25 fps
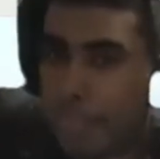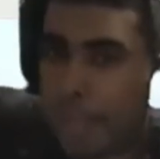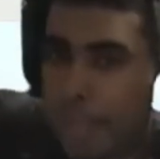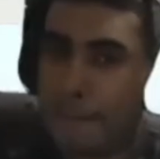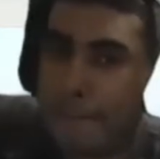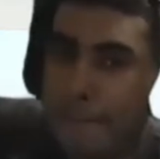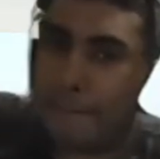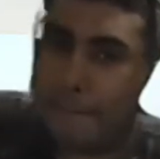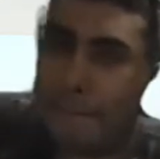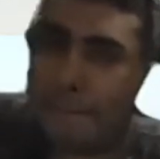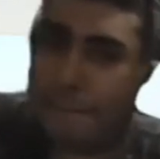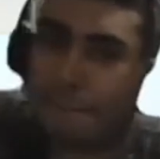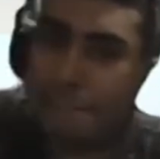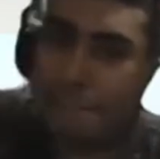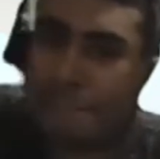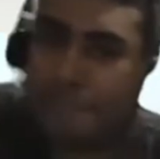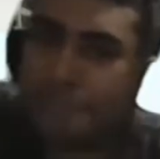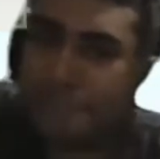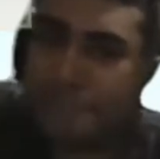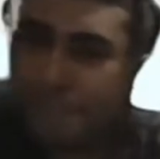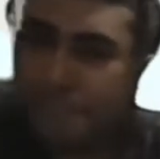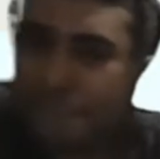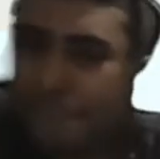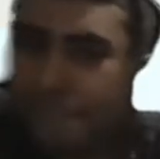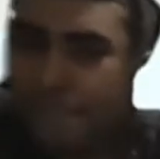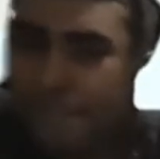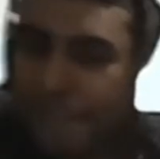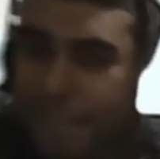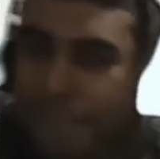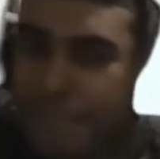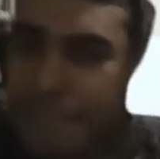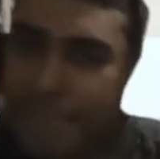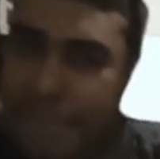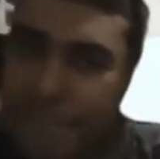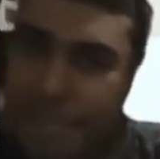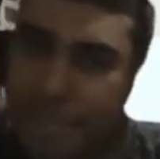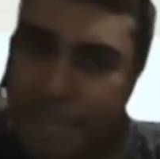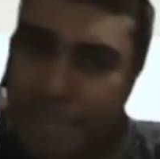and this
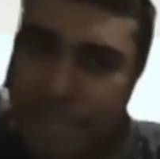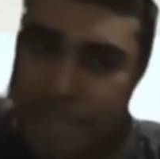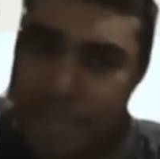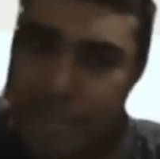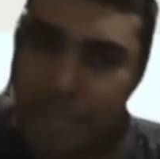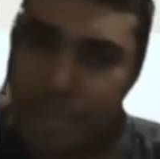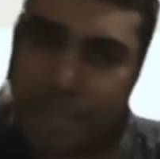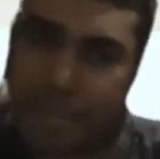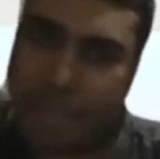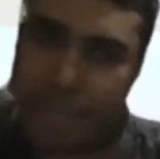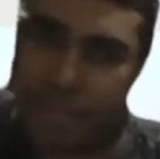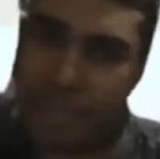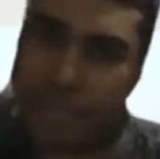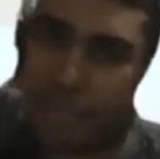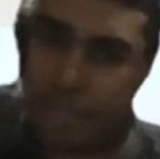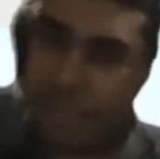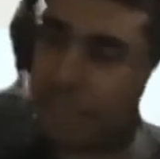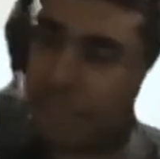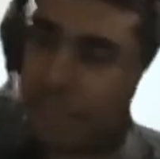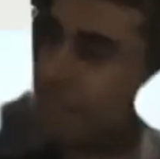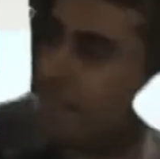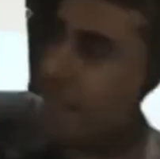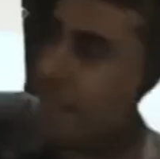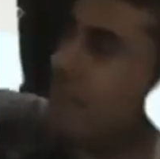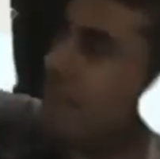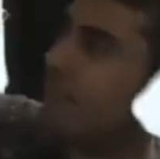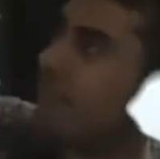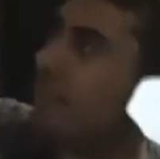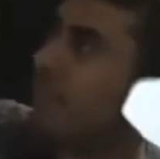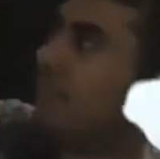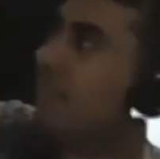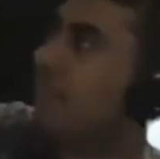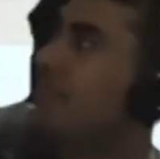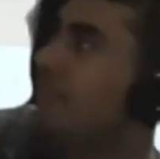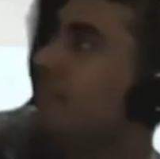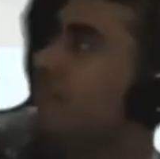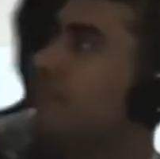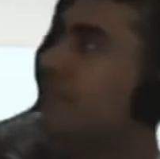thing also,
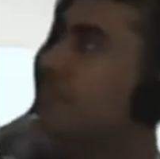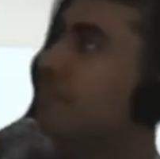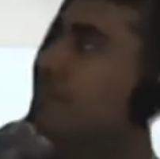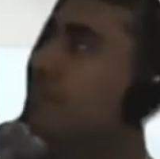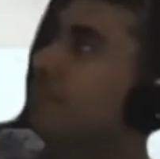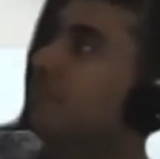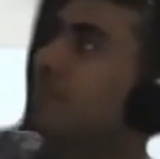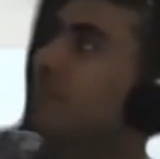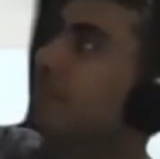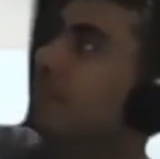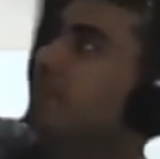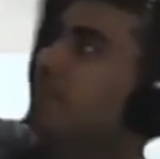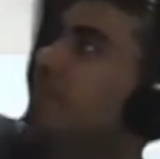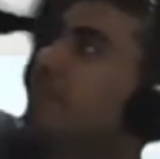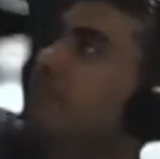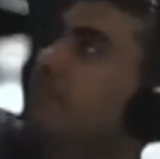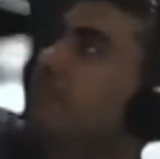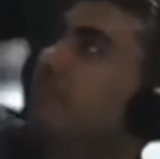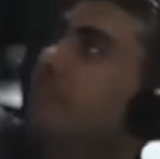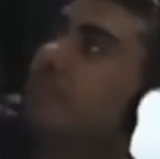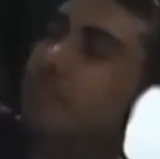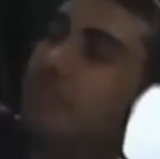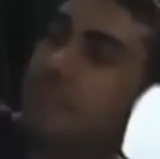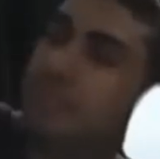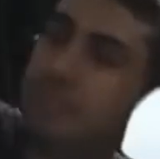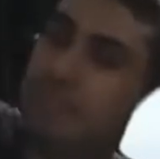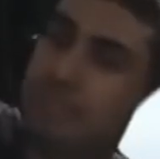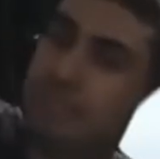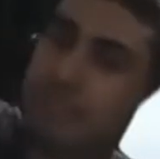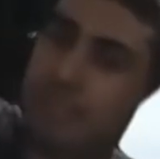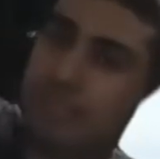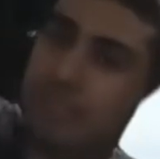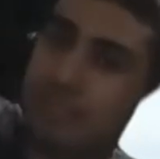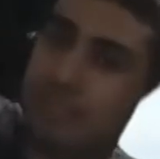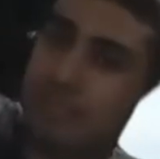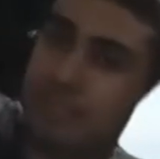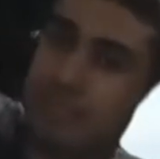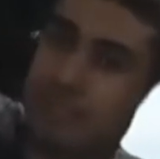Homa also.
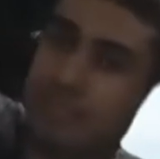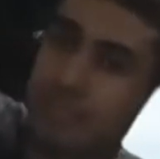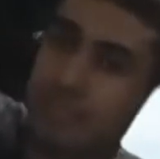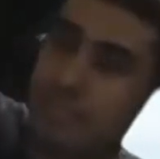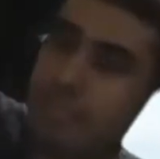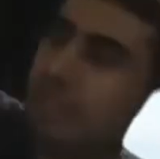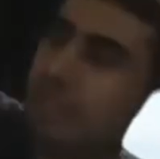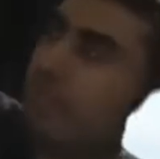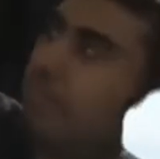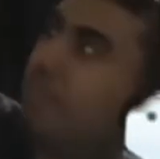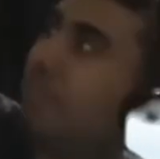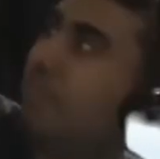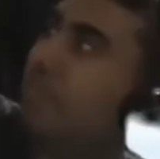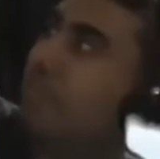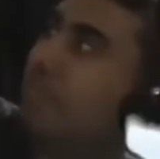And then if